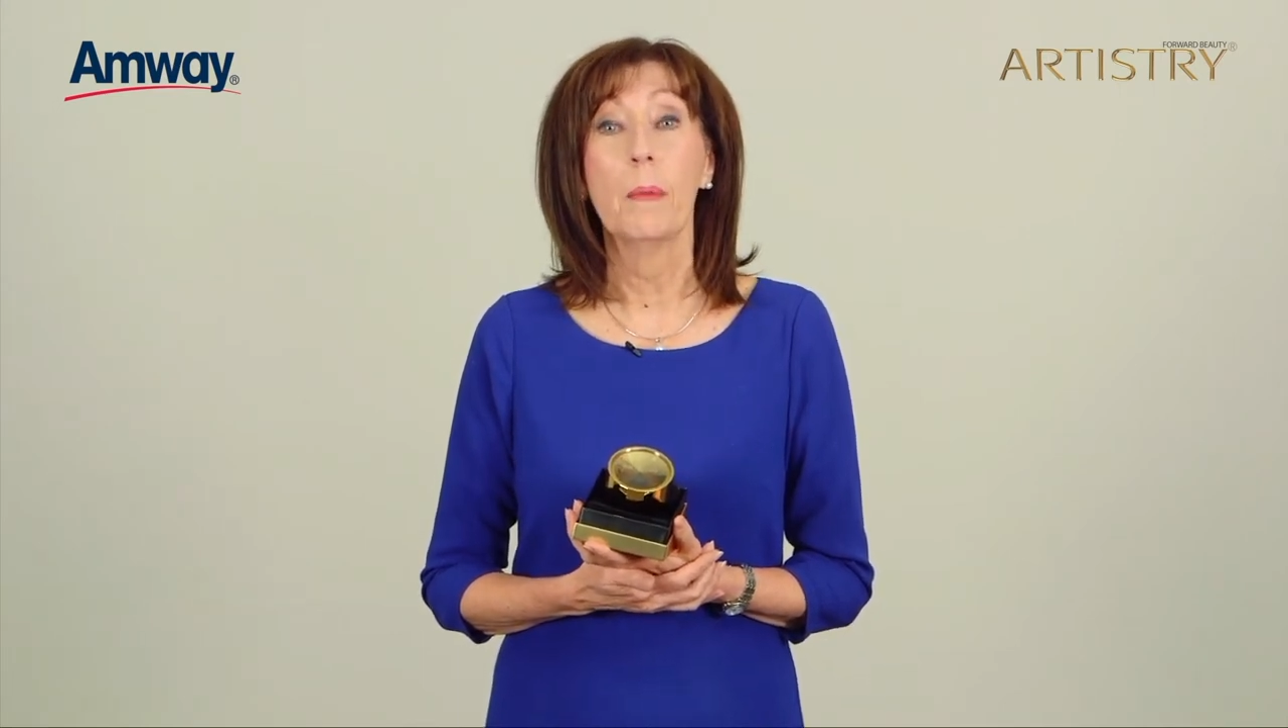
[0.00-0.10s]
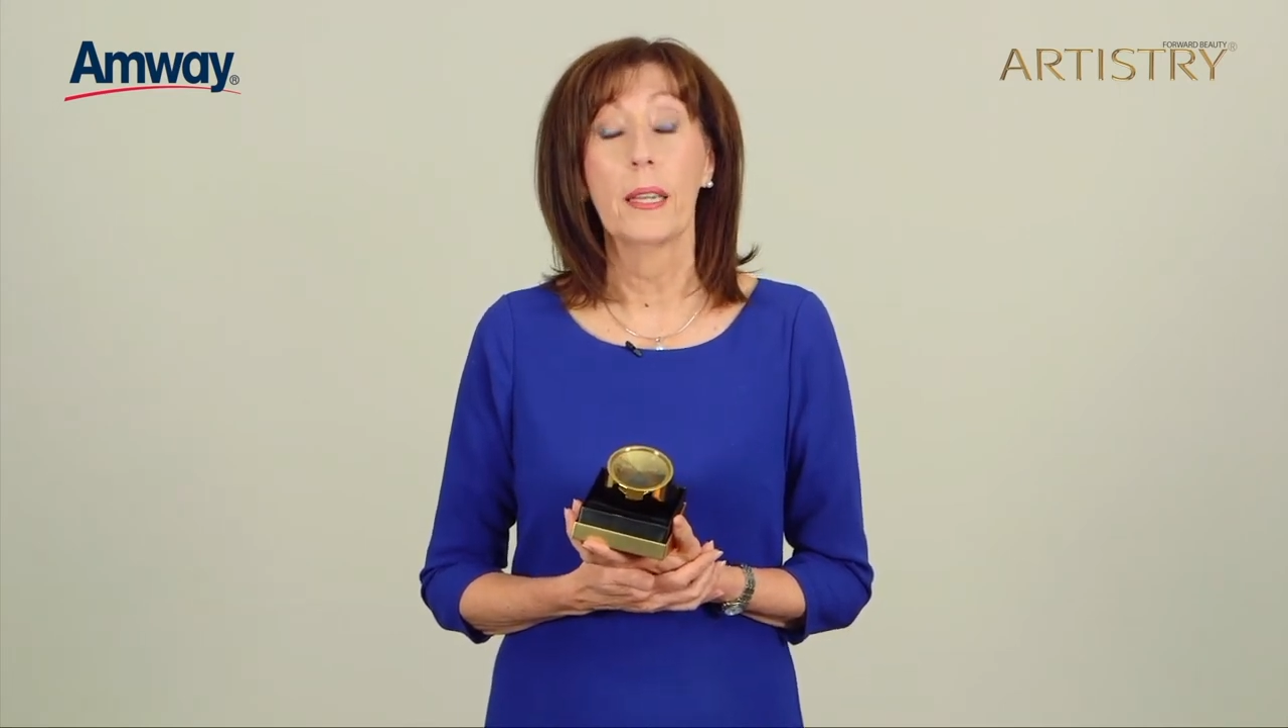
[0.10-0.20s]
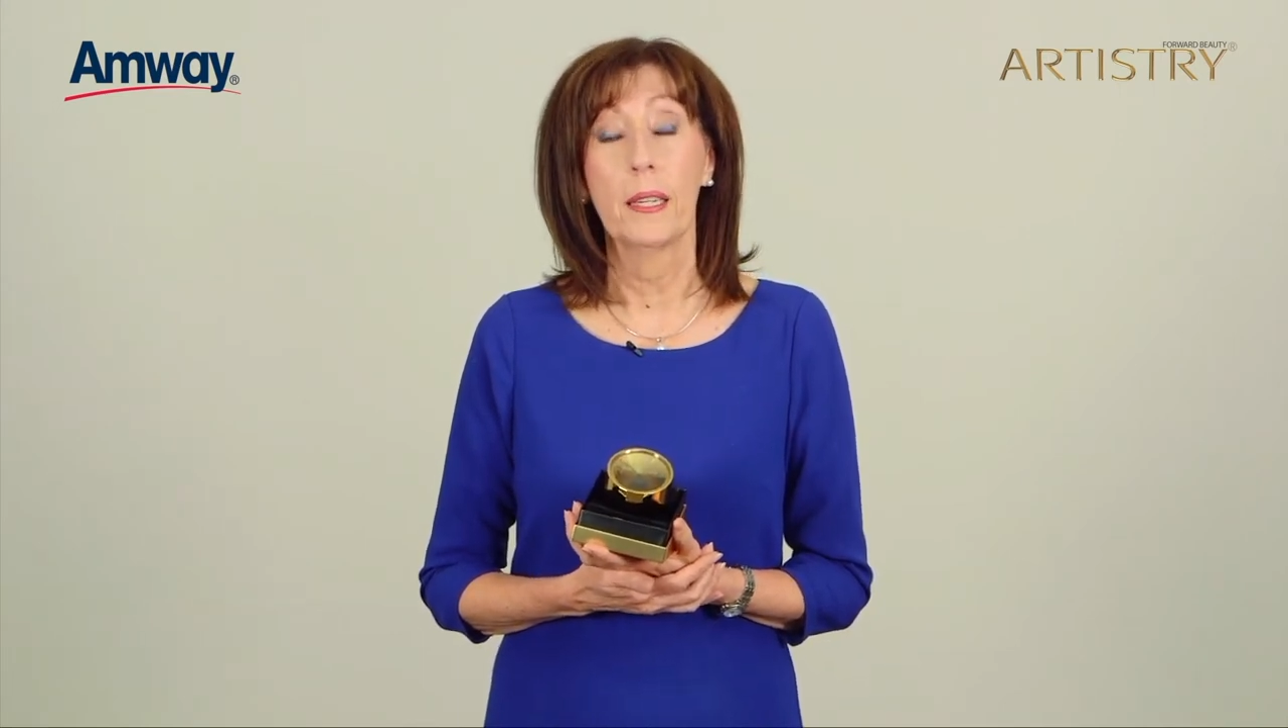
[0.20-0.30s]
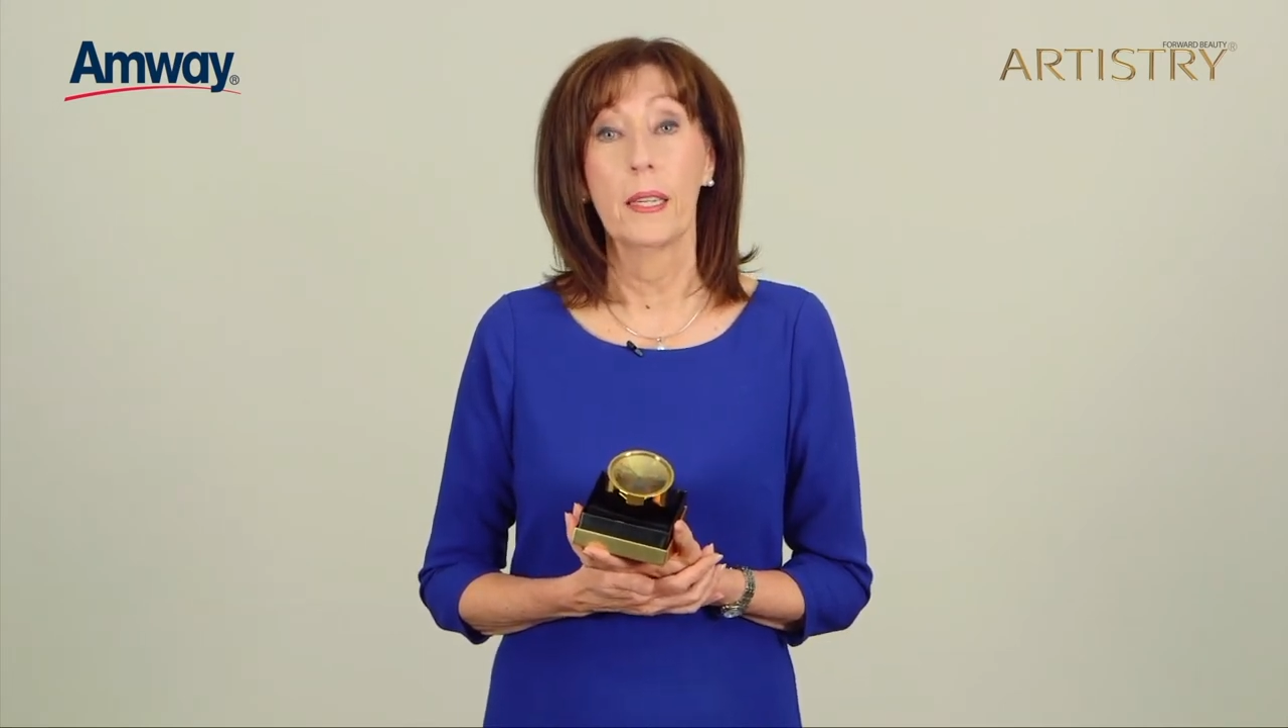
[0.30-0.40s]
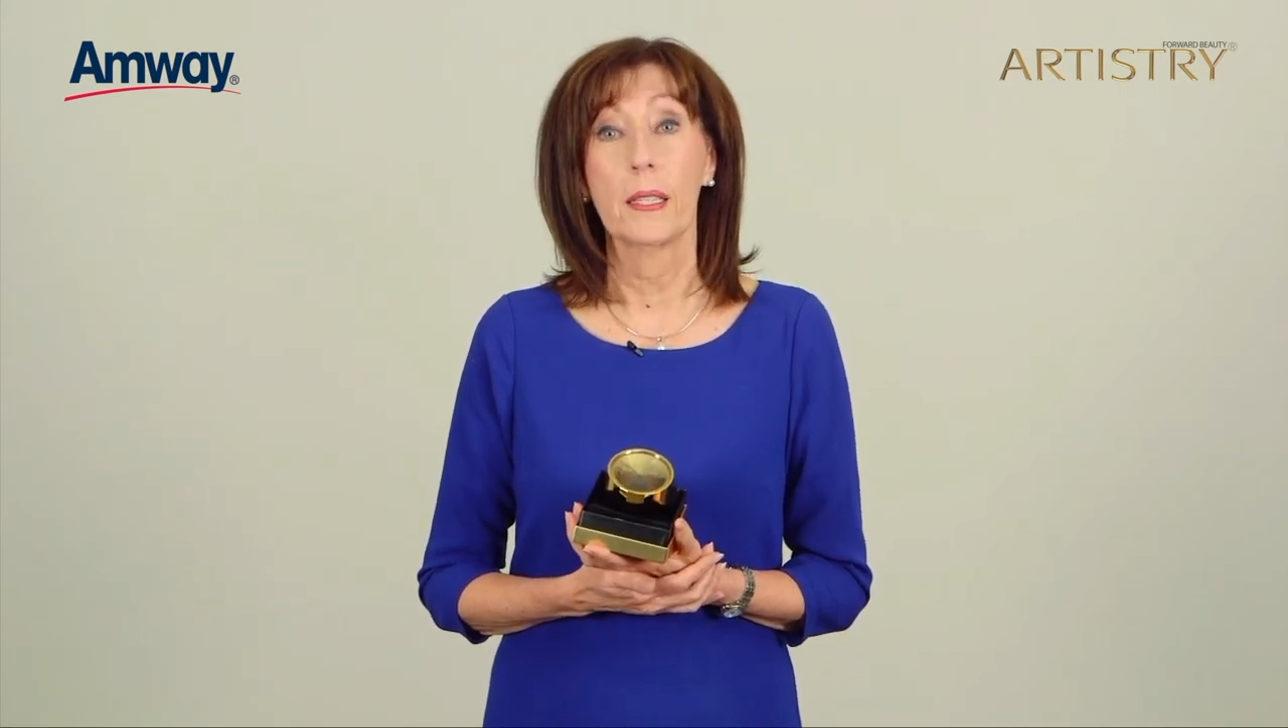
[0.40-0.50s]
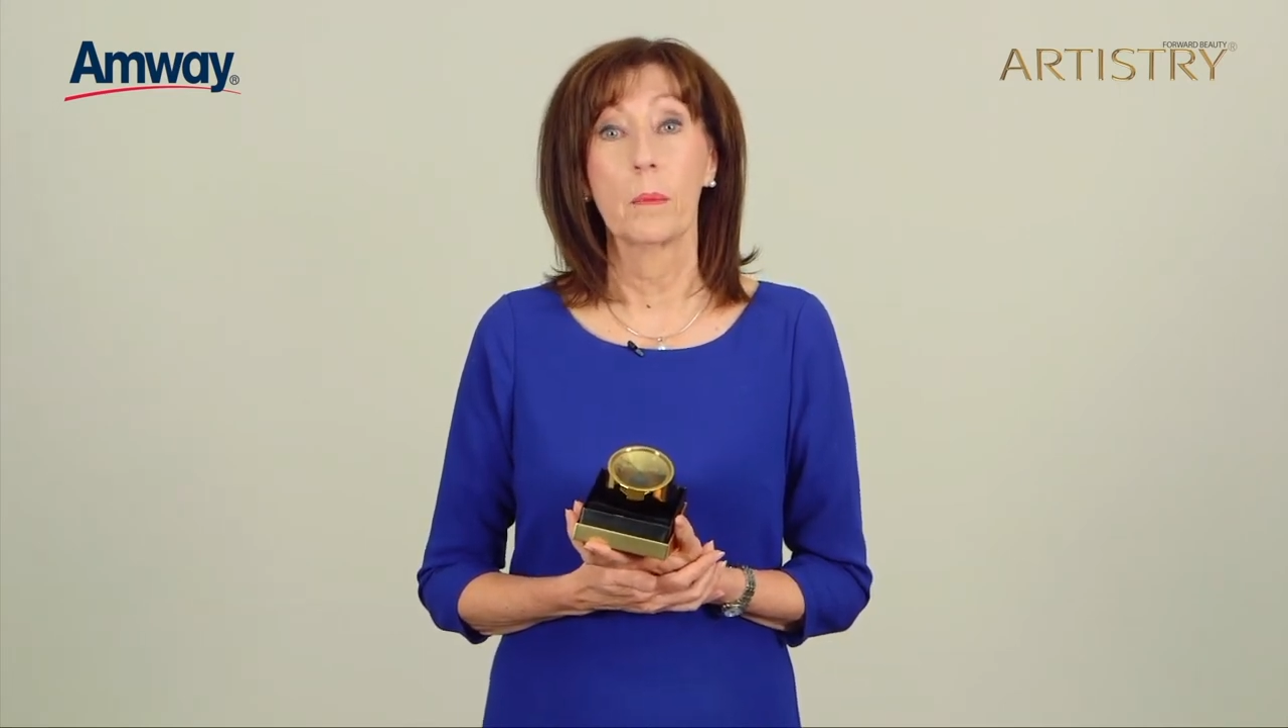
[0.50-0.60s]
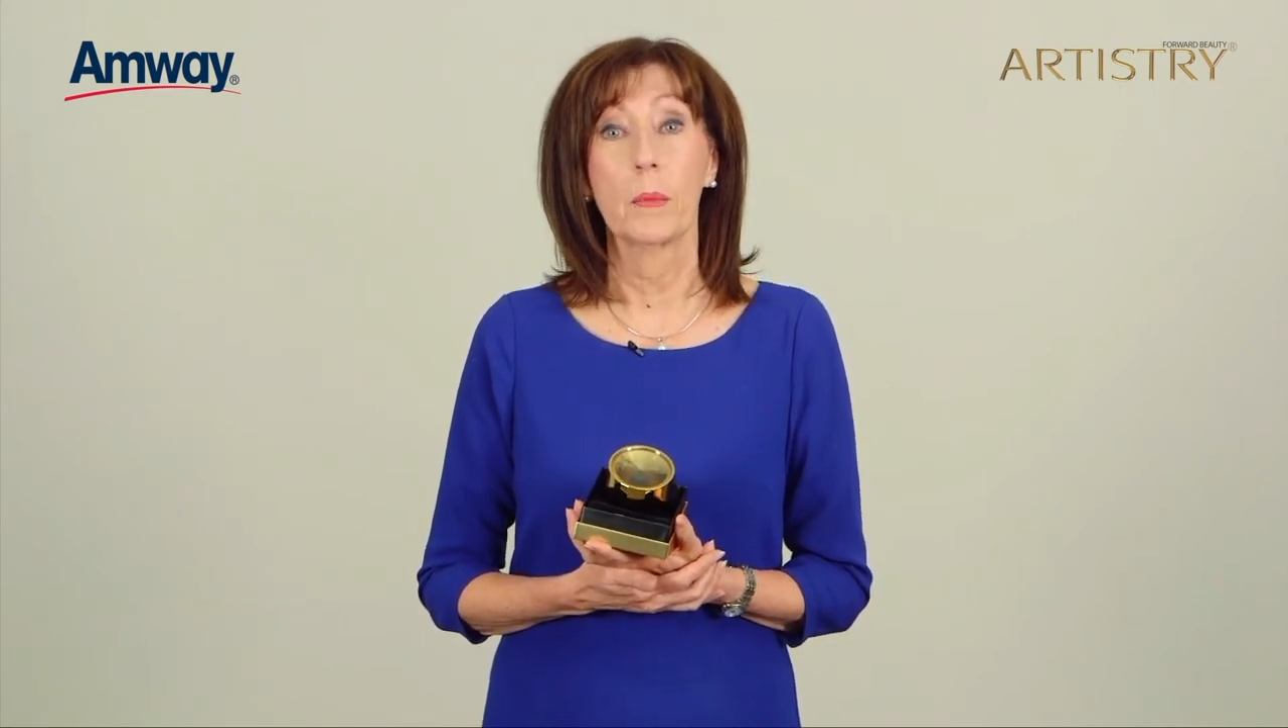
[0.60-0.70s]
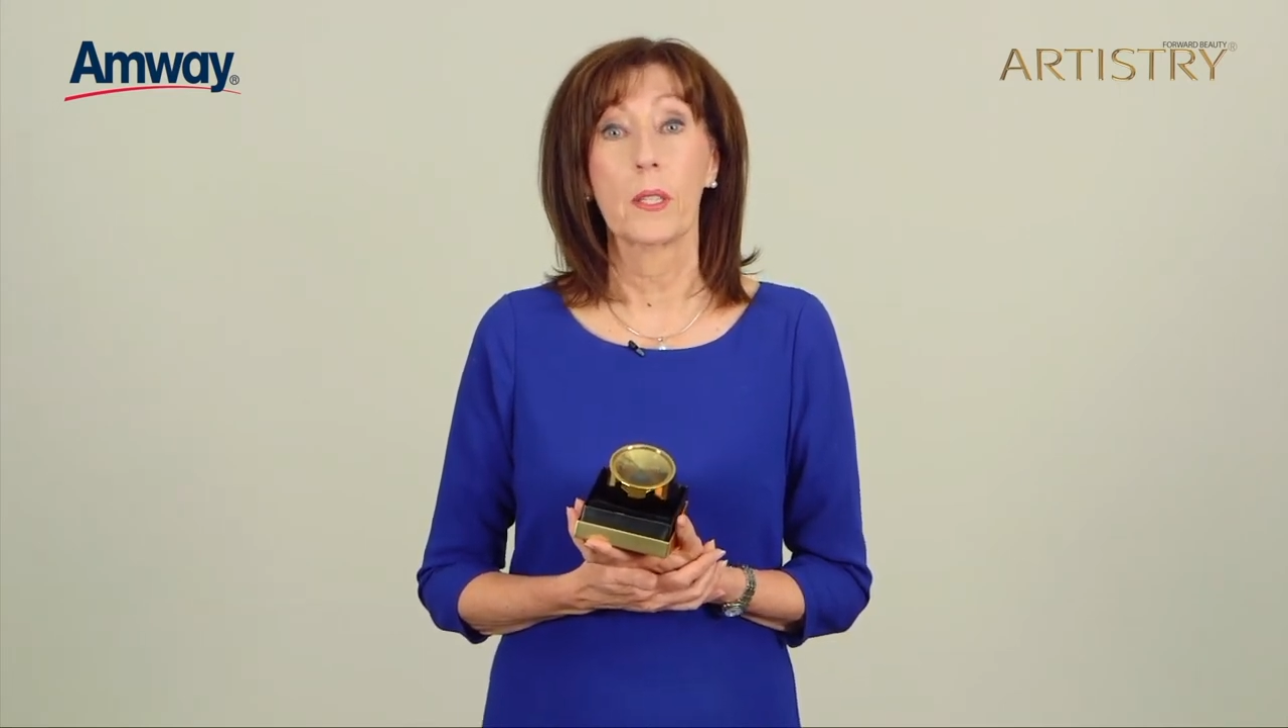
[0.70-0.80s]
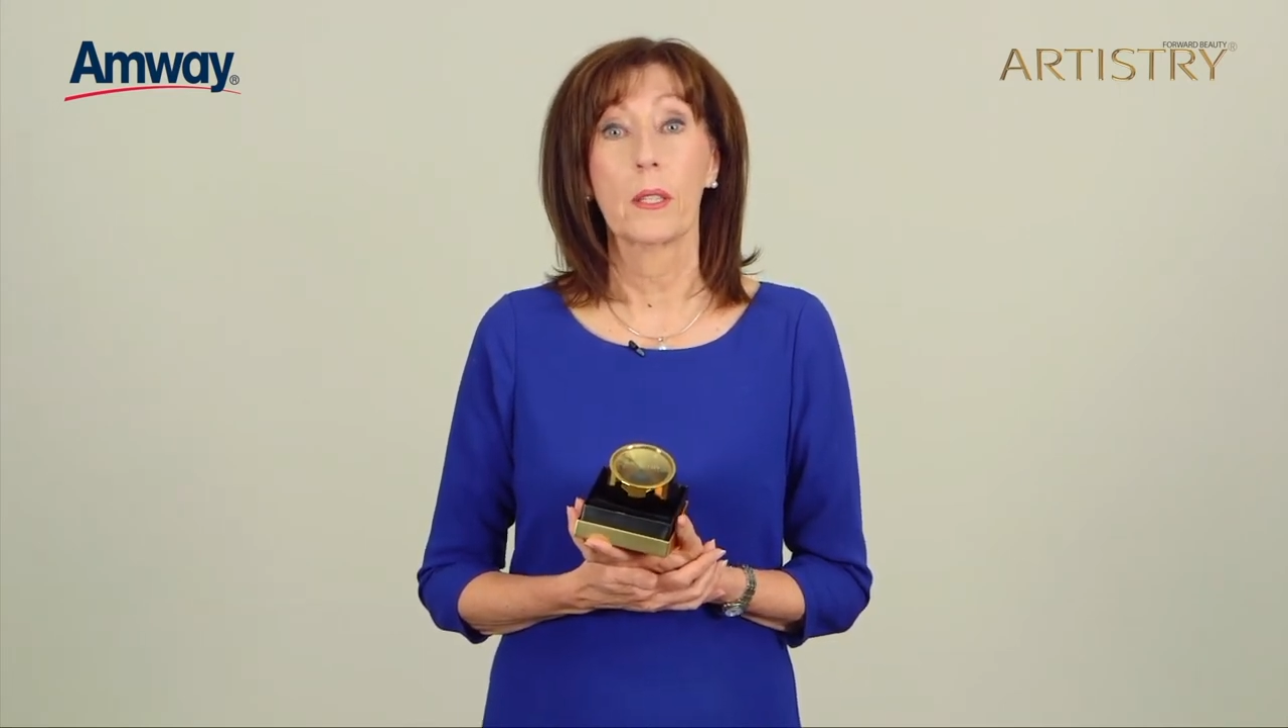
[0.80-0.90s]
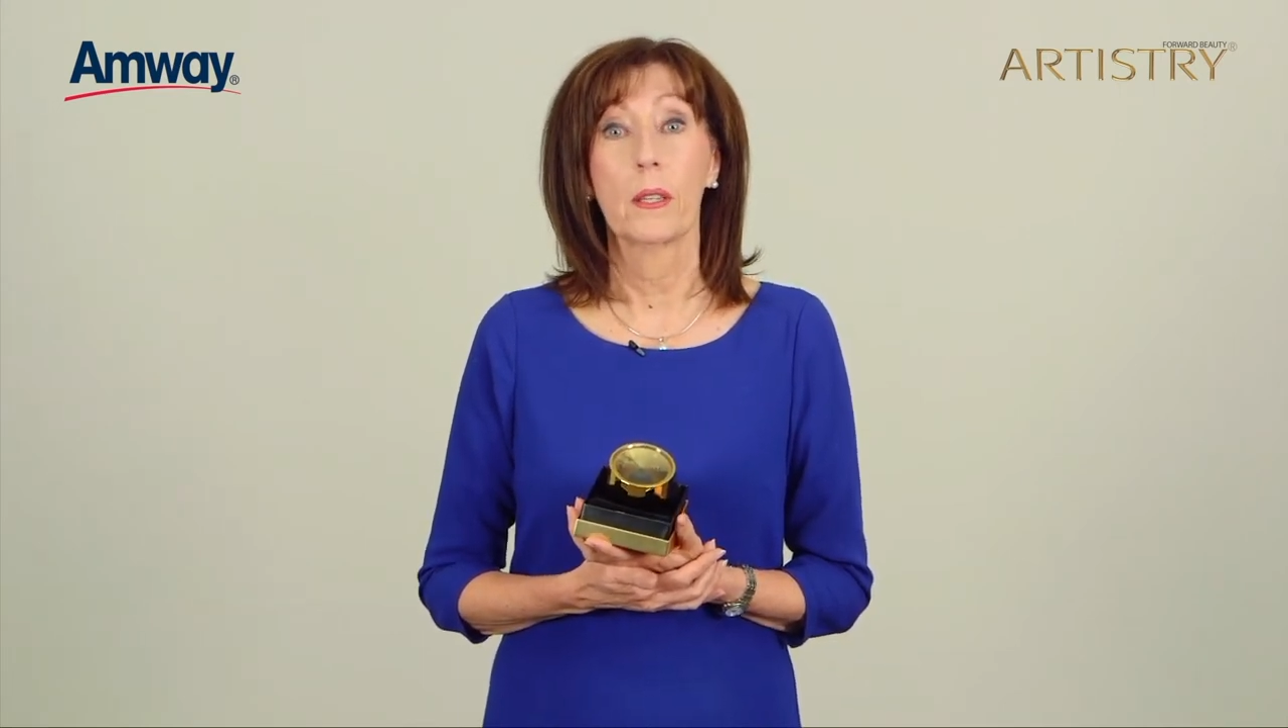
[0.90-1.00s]

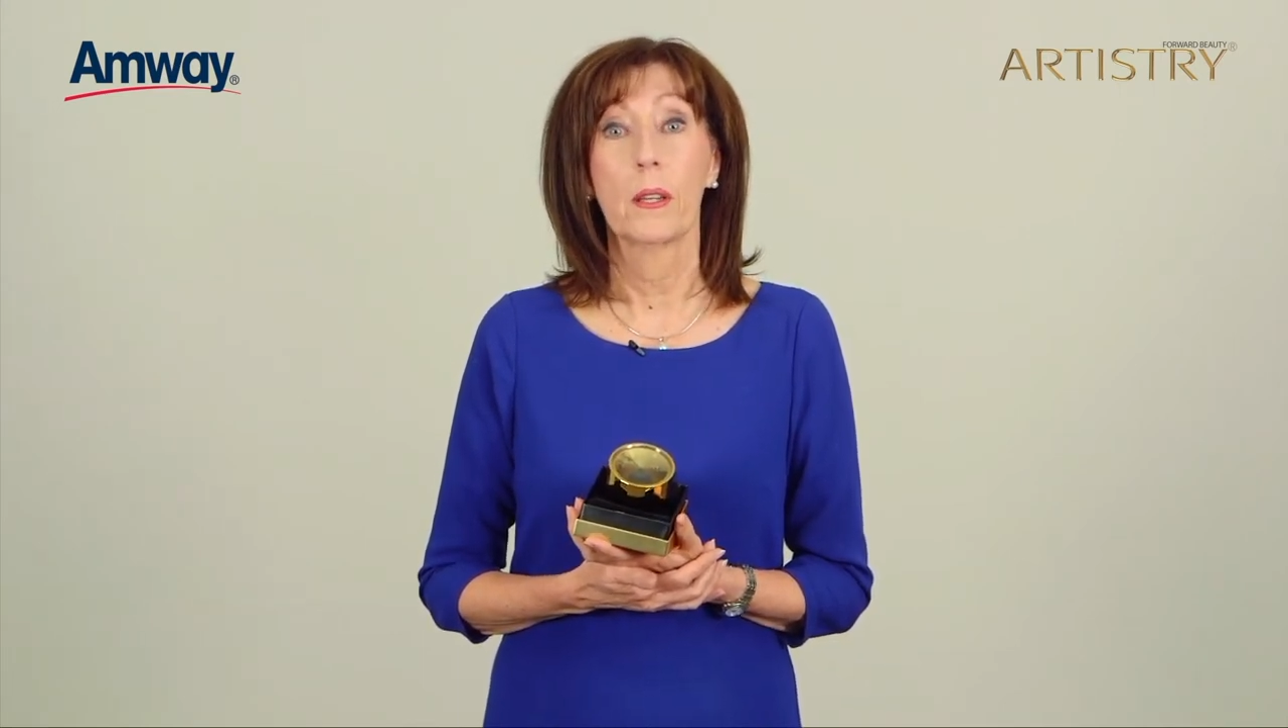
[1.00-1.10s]
mechanisms: